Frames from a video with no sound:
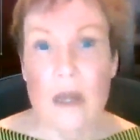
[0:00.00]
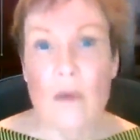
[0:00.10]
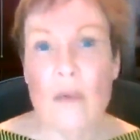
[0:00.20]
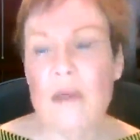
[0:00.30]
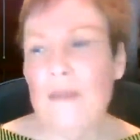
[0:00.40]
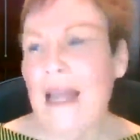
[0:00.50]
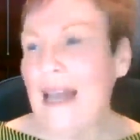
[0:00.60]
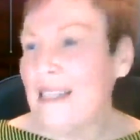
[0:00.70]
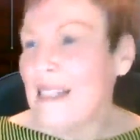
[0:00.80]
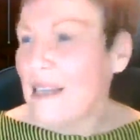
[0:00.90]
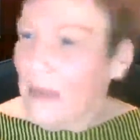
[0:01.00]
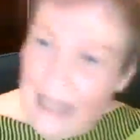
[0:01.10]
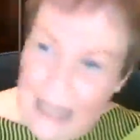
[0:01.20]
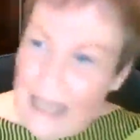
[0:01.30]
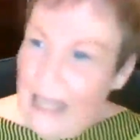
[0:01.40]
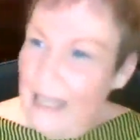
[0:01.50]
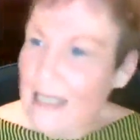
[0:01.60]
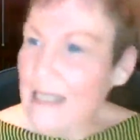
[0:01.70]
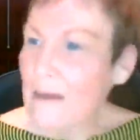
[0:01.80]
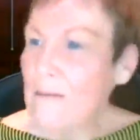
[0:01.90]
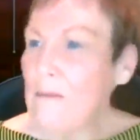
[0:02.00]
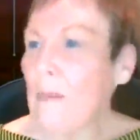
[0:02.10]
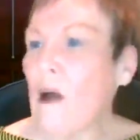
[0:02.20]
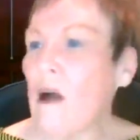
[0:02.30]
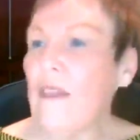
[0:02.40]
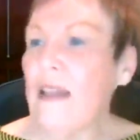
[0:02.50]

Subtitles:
When the pandemic hit, all